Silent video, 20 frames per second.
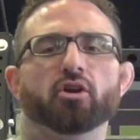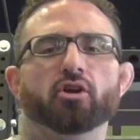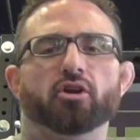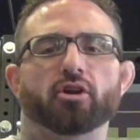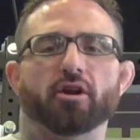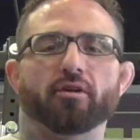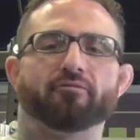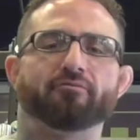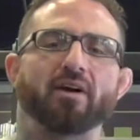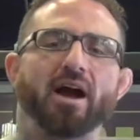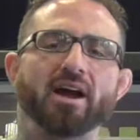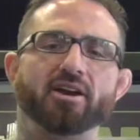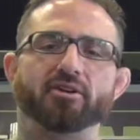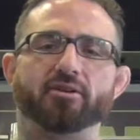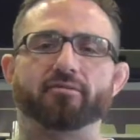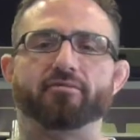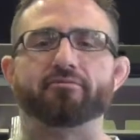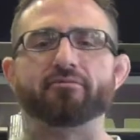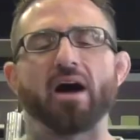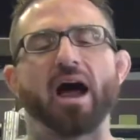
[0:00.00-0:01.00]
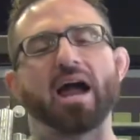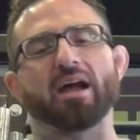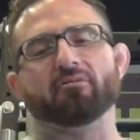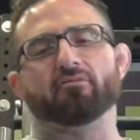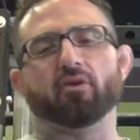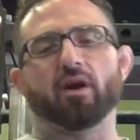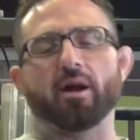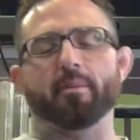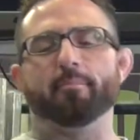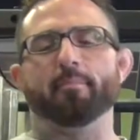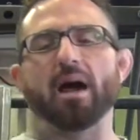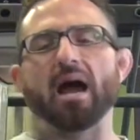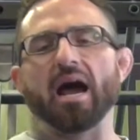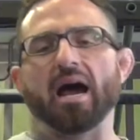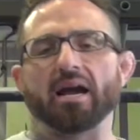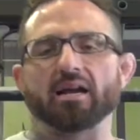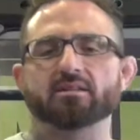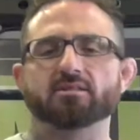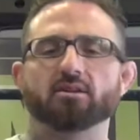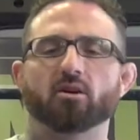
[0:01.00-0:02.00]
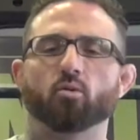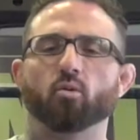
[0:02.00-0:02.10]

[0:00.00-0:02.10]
You're going to find your 5 rep max.